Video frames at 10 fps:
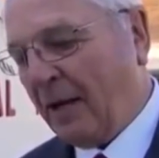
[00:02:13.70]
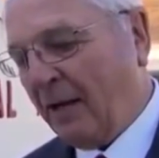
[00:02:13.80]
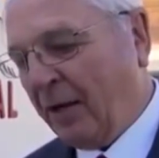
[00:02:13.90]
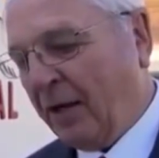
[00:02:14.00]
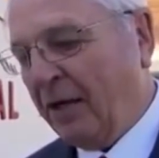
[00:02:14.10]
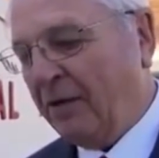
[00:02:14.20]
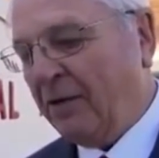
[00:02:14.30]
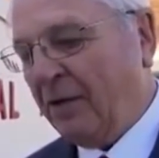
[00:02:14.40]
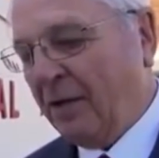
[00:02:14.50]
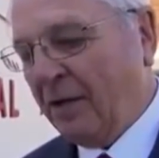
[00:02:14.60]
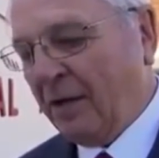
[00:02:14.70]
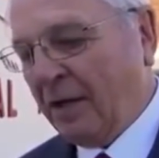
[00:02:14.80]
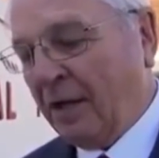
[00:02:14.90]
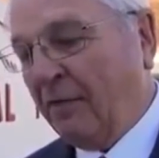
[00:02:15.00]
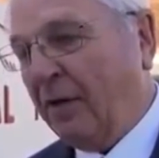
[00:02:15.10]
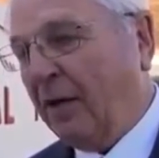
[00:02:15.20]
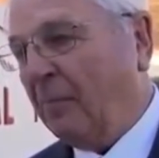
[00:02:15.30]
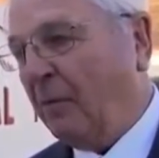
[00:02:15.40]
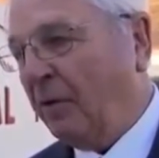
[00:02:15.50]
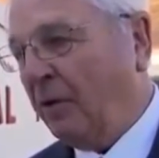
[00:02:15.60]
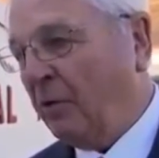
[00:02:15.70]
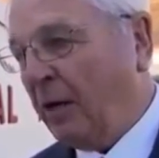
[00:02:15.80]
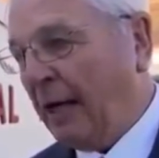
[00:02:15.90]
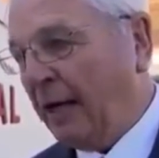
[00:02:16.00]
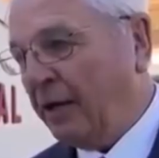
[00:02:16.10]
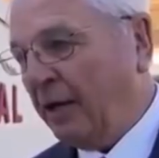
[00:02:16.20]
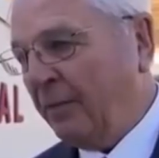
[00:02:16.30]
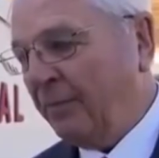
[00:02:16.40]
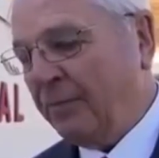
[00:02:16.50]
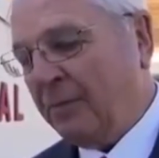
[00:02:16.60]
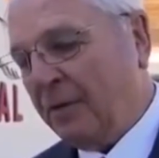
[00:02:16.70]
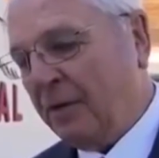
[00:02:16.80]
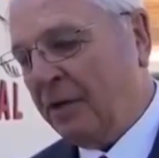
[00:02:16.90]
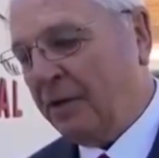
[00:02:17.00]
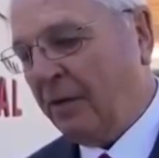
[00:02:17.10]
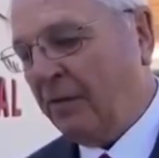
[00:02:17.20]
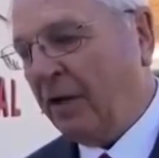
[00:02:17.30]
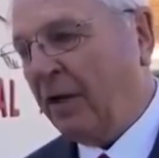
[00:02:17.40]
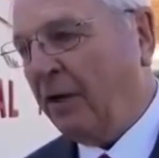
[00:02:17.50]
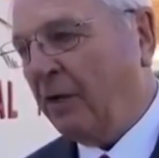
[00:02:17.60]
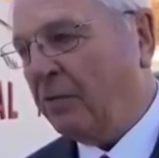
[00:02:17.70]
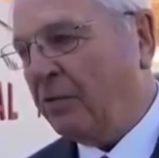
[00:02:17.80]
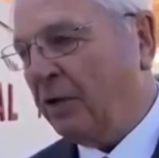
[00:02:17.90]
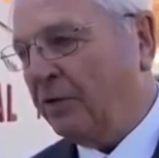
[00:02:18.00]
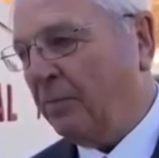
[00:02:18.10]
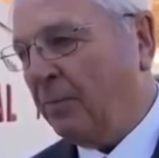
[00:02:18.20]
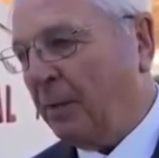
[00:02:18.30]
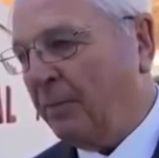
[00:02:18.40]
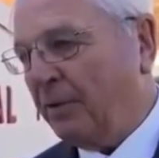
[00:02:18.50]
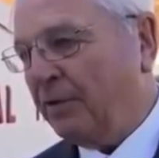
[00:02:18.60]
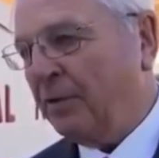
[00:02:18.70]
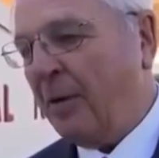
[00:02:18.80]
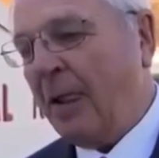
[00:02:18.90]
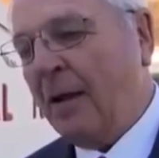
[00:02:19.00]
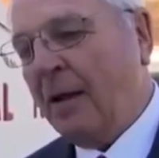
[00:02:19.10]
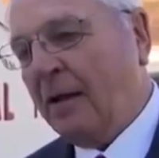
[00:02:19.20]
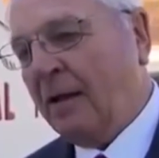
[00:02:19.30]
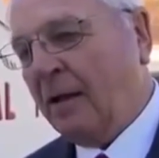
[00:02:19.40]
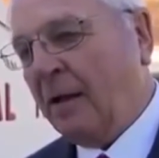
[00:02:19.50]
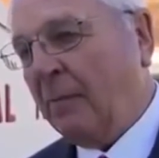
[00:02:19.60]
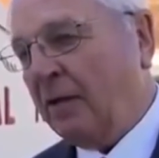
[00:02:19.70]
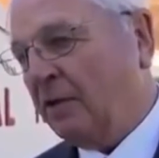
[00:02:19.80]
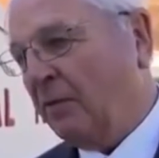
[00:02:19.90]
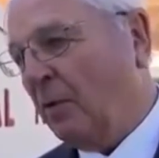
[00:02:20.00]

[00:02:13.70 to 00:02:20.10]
I think he's given it new character, he's given it a new sense of purpose, and most of